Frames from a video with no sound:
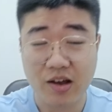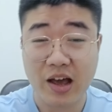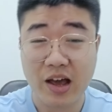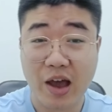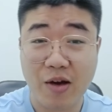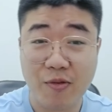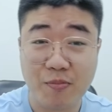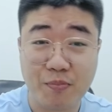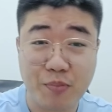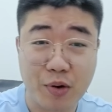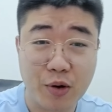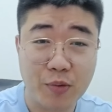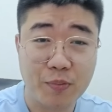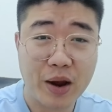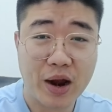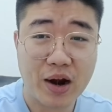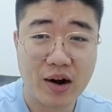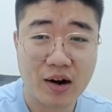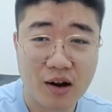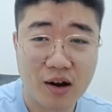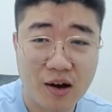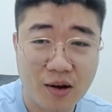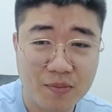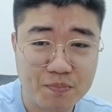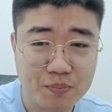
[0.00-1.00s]
I
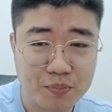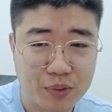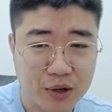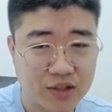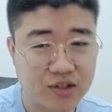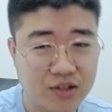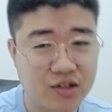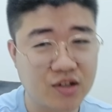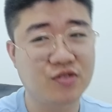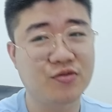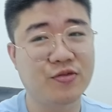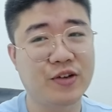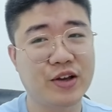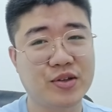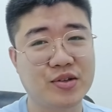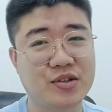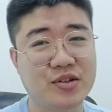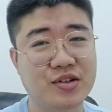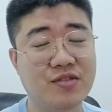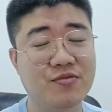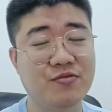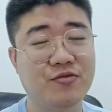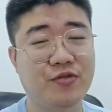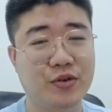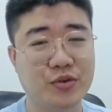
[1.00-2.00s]
prepare a practice
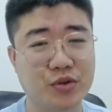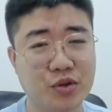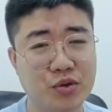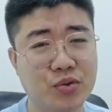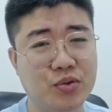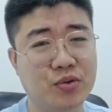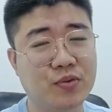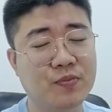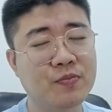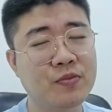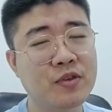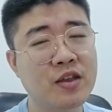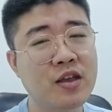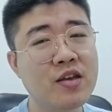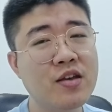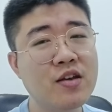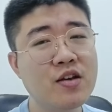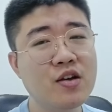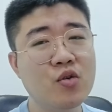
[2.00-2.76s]
question for you.